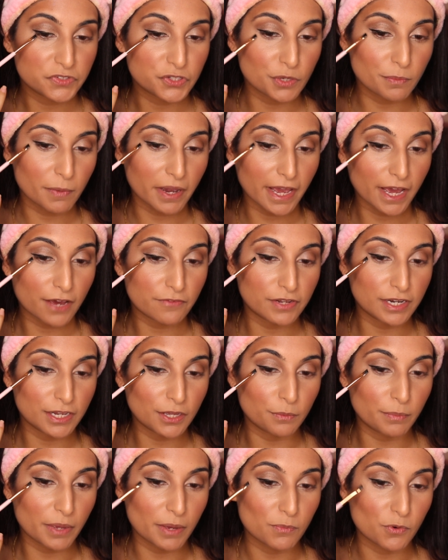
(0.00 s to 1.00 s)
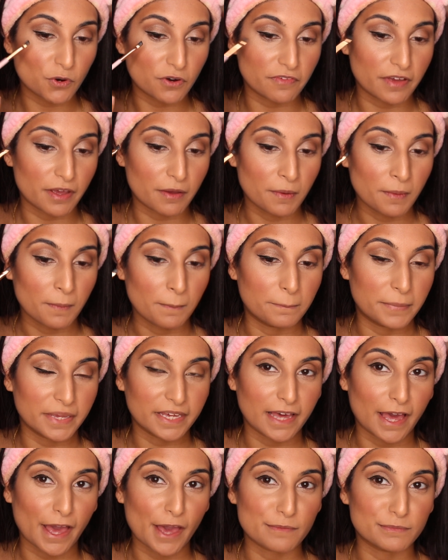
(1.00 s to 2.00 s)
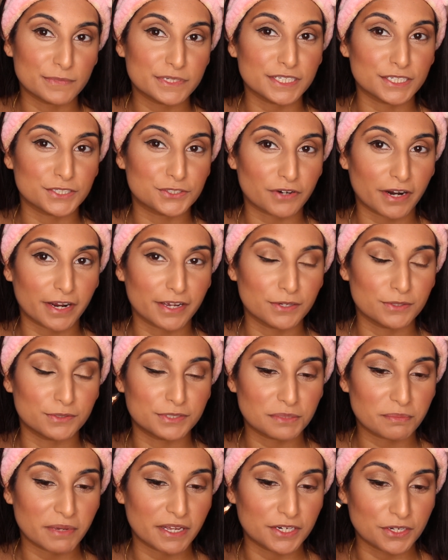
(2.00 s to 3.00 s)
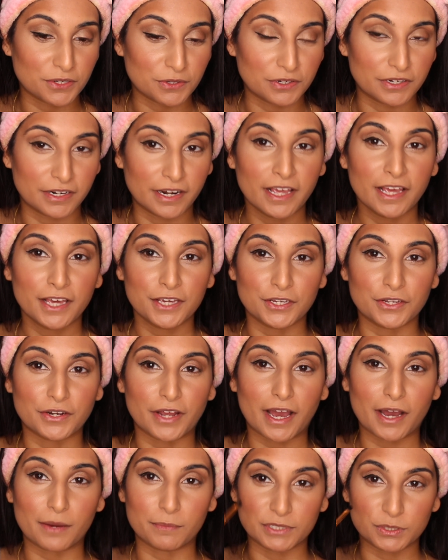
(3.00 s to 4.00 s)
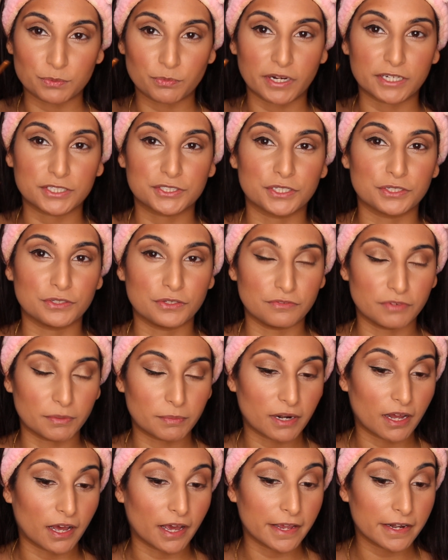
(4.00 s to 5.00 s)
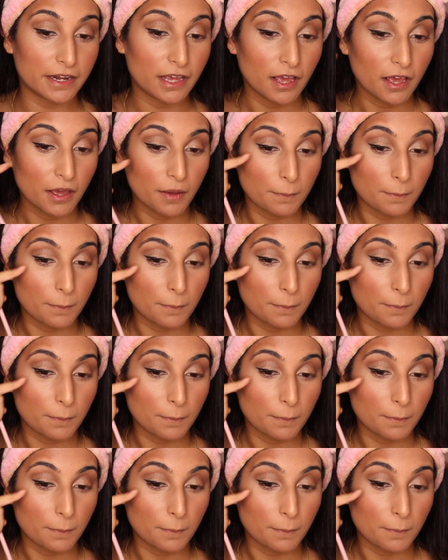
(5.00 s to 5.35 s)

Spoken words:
So you might have a little bit more of a bigger, emptier triangle, depending on, how much pressure you've applied.